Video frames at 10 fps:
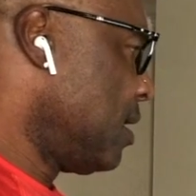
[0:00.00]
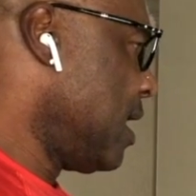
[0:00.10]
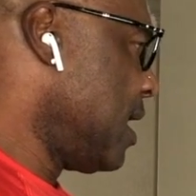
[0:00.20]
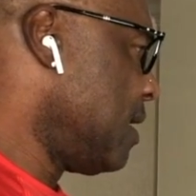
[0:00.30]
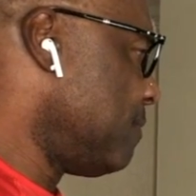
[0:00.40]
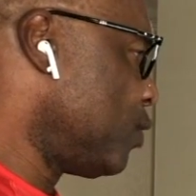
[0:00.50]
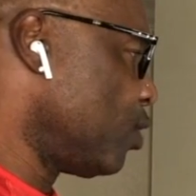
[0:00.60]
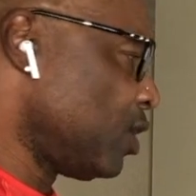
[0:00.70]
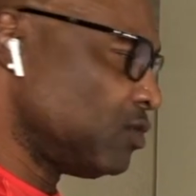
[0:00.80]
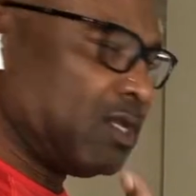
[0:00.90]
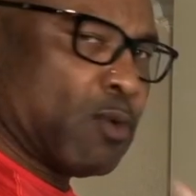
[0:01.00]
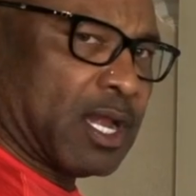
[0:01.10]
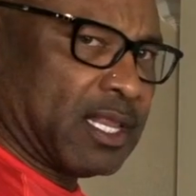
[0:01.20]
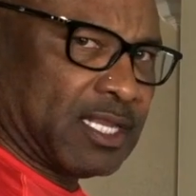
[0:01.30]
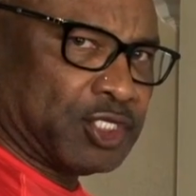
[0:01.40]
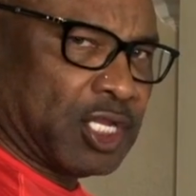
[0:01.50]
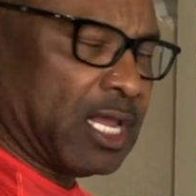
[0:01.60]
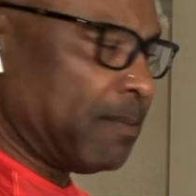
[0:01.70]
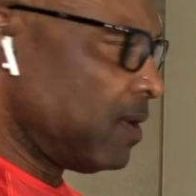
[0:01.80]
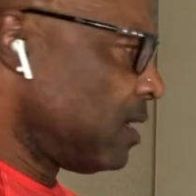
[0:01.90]
or using one in the
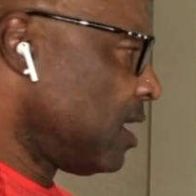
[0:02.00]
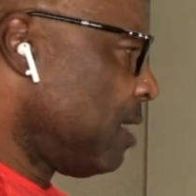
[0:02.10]
gym.